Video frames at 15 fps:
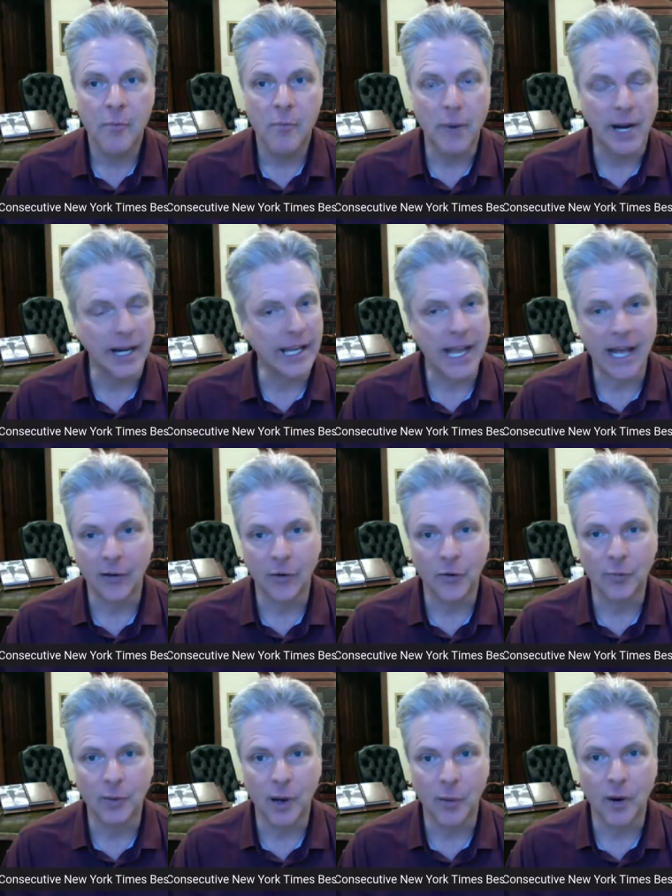But I can't
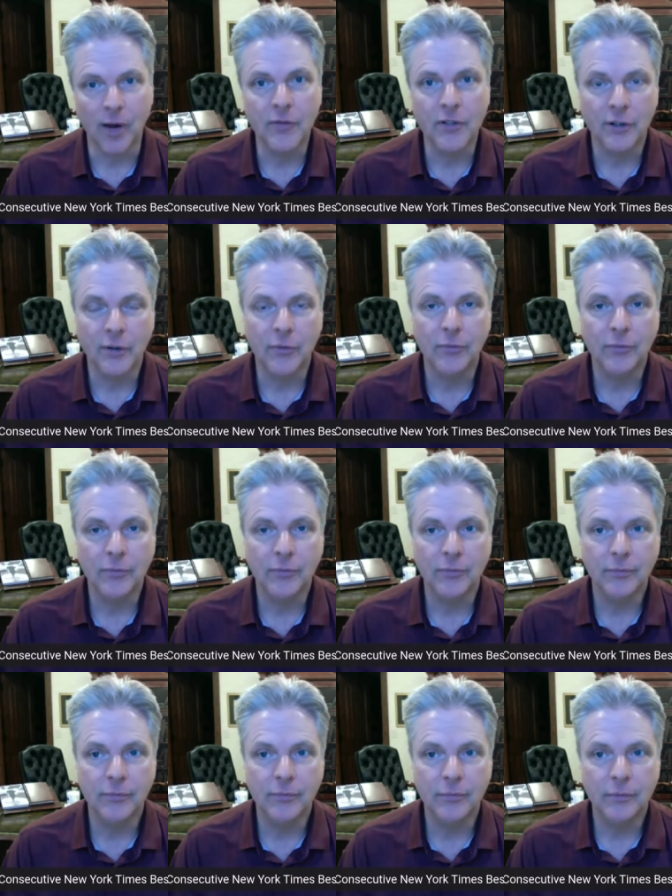lose my wife too.
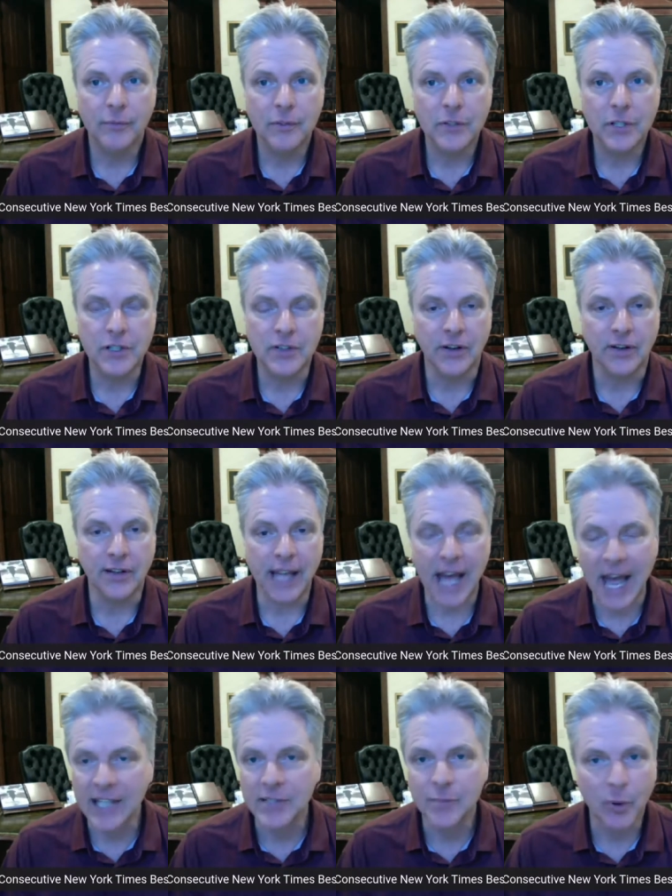She's the
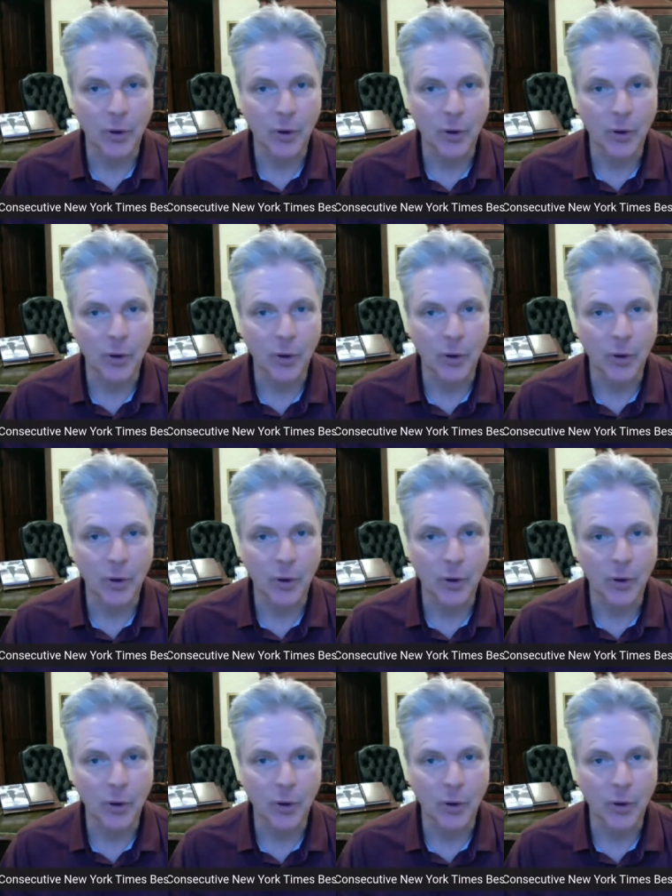last